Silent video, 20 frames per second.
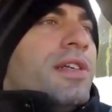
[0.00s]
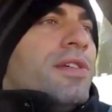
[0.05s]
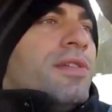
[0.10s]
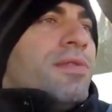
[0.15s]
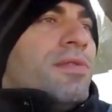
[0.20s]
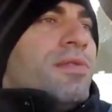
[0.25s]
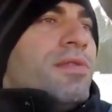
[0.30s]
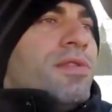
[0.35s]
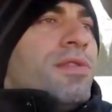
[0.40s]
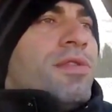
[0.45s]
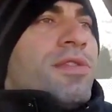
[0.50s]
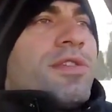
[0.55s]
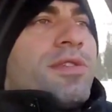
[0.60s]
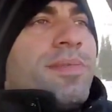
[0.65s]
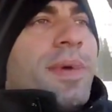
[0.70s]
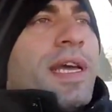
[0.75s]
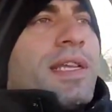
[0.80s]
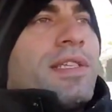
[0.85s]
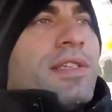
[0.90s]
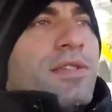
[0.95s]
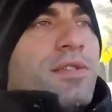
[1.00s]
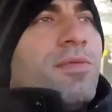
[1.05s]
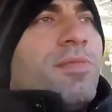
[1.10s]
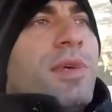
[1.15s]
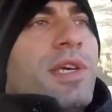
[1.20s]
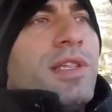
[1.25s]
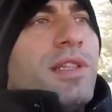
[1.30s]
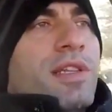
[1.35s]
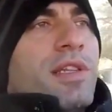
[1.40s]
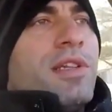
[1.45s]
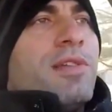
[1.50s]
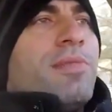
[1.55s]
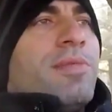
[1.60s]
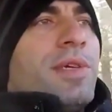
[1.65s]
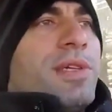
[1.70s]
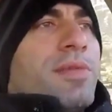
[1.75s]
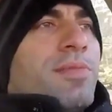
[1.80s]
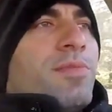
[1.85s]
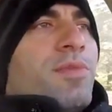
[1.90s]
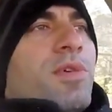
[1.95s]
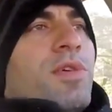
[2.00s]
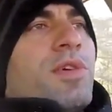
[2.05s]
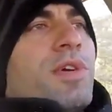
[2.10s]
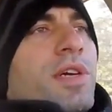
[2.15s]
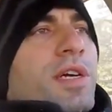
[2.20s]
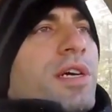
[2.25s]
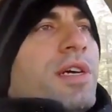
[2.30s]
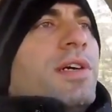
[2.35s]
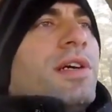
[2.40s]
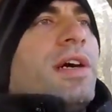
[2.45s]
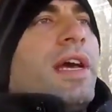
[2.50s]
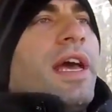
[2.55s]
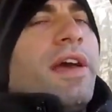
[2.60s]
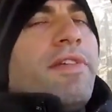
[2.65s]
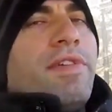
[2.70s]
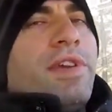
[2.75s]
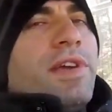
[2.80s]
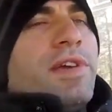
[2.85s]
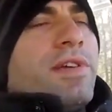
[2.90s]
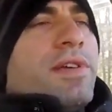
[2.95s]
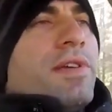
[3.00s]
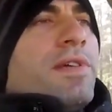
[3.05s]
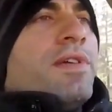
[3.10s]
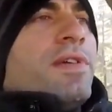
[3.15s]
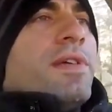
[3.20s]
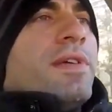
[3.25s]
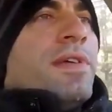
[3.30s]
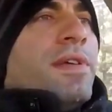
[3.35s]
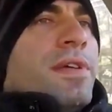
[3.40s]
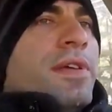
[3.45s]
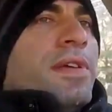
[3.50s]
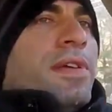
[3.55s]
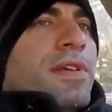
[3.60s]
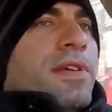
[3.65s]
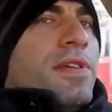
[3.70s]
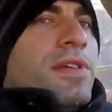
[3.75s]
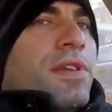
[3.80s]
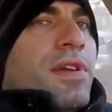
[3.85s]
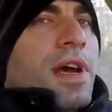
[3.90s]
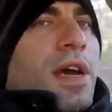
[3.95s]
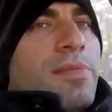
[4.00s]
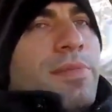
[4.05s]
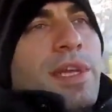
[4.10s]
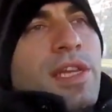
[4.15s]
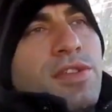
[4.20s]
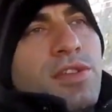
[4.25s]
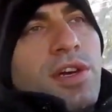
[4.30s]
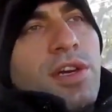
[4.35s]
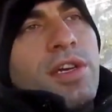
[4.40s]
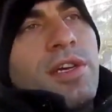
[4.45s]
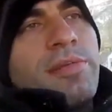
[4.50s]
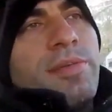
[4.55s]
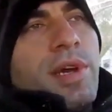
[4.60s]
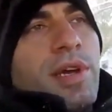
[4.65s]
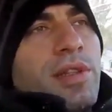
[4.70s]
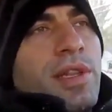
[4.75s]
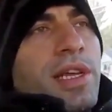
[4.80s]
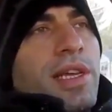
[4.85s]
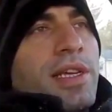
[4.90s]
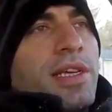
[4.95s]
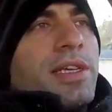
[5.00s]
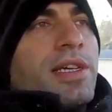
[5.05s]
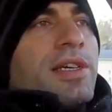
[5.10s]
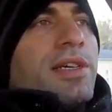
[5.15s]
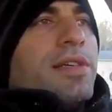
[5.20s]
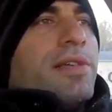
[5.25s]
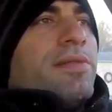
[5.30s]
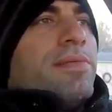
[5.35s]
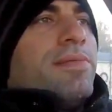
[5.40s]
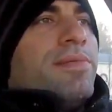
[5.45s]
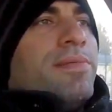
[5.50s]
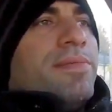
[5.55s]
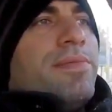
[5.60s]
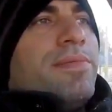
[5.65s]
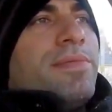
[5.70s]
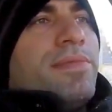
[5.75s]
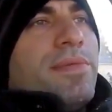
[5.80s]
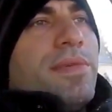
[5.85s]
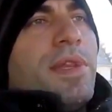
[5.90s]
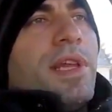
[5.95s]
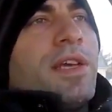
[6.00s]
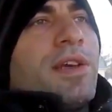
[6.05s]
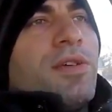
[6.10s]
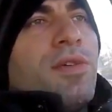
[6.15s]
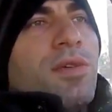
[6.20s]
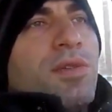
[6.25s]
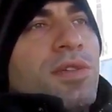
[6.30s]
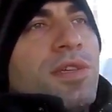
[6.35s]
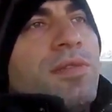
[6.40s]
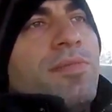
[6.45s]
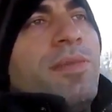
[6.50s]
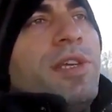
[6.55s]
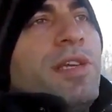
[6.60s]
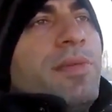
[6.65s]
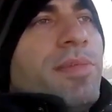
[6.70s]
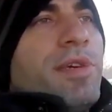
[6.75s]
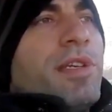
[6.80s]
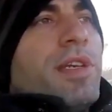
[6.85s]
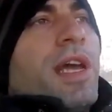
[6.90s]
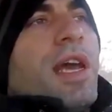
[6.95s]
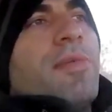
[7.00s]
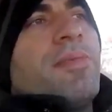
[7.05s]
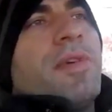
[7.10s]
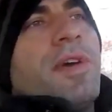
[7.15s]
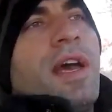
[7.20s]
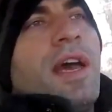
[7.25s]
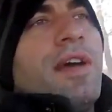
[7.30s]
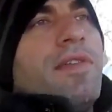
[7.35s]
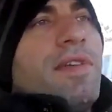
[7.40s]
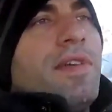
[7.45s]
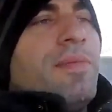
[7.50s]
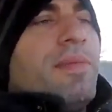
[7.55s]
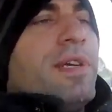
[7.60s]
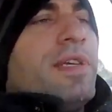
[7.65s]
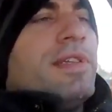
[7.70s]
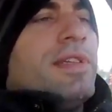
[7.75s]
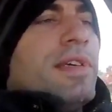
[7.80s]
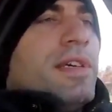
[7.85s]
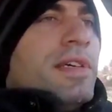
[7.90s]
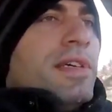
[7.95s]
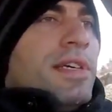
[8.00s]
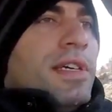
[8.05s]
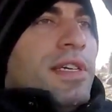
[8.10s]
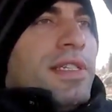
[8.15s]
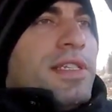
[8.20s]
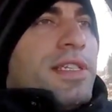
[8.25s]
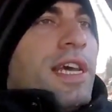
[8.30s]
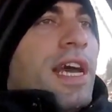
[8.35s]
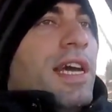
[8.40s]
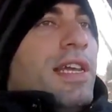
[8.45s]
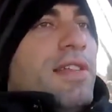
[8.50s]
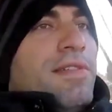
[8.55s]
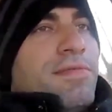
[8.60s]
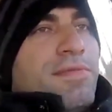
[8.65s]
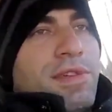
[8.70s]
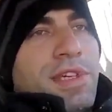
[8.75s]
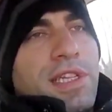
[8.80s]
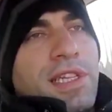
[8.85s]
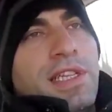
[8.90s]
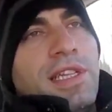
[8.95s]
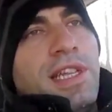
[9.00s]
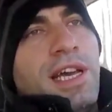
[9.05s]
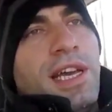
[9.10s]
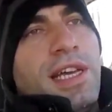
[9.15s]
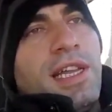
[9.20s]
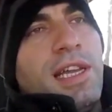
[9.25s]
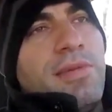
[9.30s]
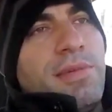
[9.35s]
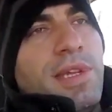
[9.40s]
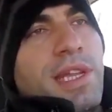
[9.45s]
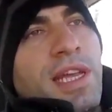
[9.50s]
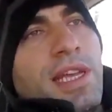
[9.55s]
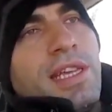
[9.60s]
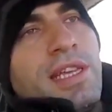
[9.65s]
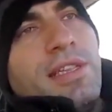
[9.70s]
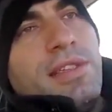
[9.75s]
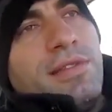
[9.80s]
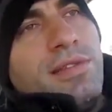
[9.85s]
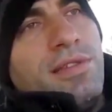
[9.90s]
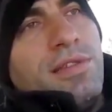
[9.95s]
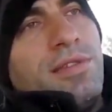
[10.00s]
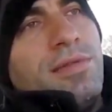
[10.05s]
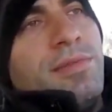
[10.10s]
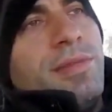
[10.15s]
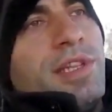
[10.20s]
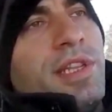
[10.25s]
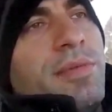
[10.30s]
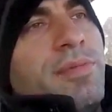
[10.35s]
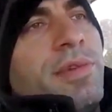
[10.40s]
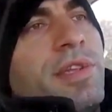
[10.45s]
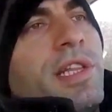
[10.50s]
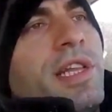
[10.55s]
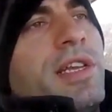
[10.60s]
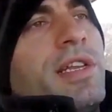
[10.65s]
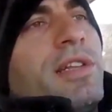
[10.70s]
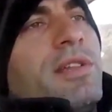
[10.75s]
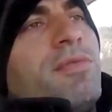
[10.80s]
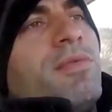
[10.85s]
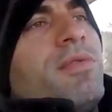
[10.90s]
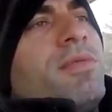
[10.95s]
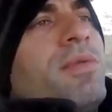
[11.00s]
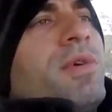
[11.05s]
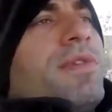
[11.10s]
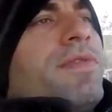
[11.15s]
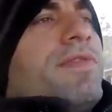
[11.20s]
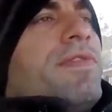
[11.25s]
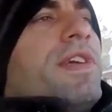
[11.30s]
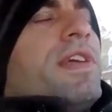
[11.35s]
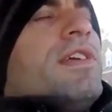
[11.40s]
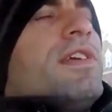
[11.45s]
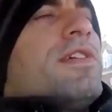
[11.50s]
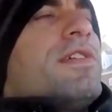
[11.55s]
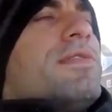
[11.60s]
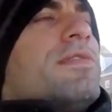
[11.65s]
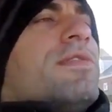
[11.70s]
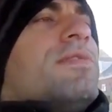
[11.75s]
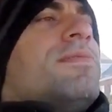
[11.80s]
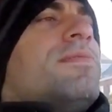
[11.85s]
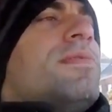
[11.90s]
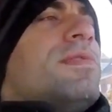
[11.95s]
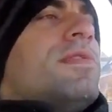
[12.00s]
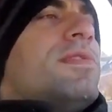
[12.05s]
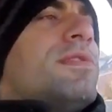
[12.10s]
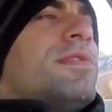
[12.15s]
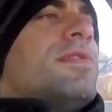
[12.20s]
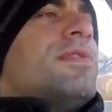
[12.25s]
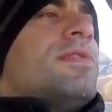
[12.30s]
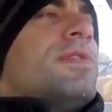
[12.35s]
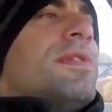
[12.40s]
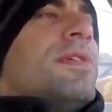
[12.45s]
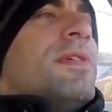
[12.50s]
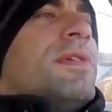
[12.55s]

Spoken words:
You expect it to be a little bit more heavier. You know, I'm not talking about like older Beamer type of heavy, but it's kind of really light. I mean, I can just manipulate it with one fingers, which is,